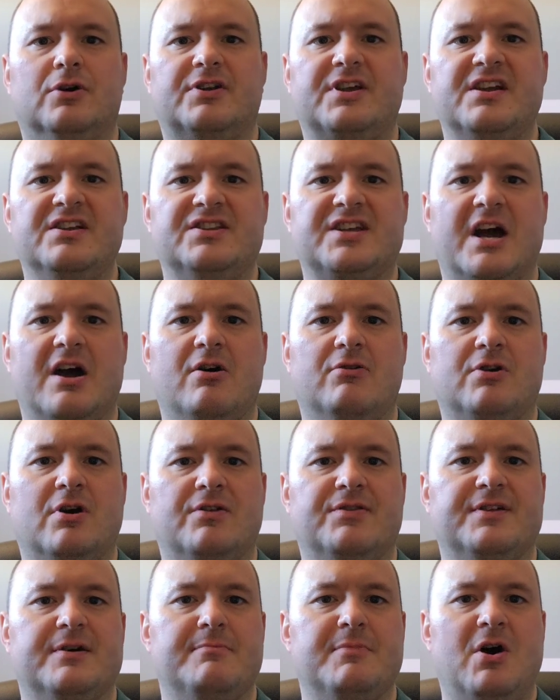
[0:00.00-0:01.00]
looking down
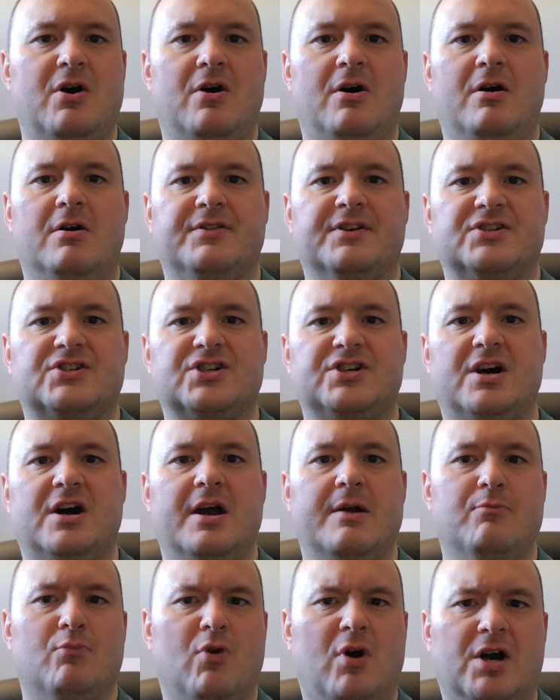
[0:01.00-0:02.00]
on them all the
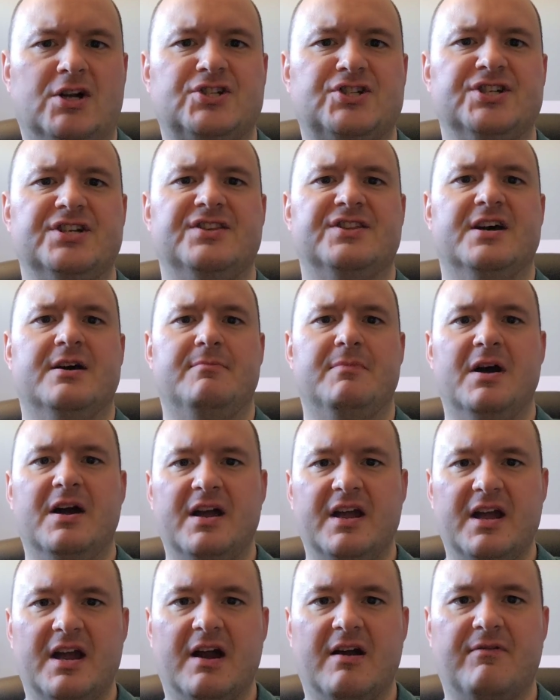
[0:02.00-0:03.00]
time, watching
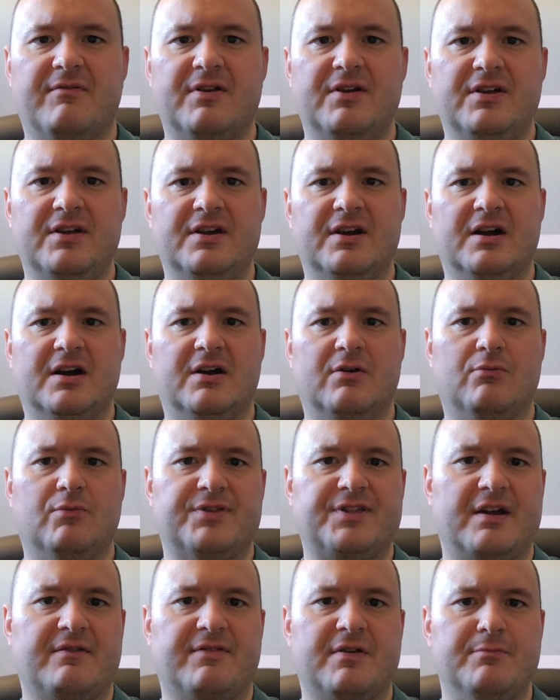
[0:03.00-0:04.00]
them every
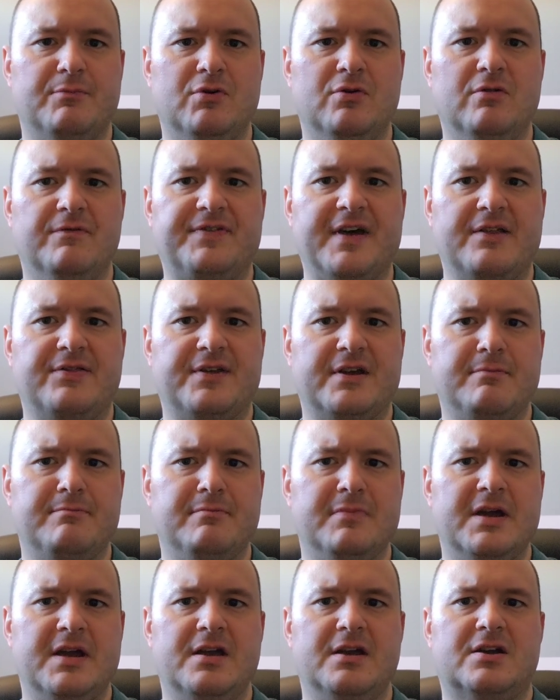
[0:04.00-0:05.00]
with every move that they
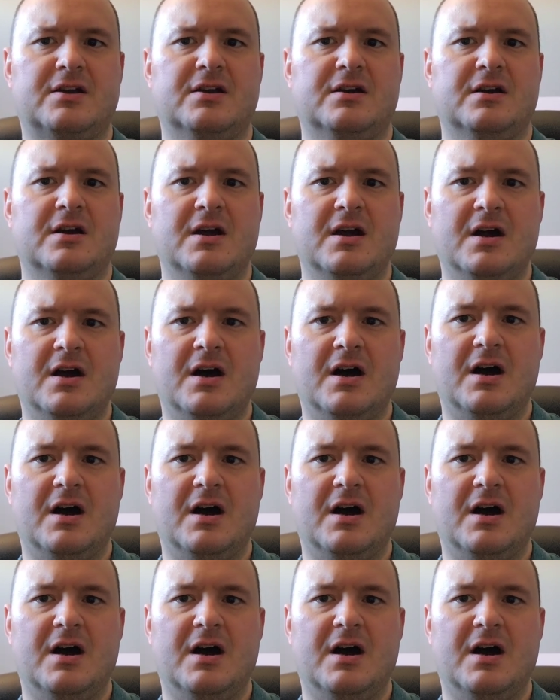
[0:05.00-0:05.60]
make.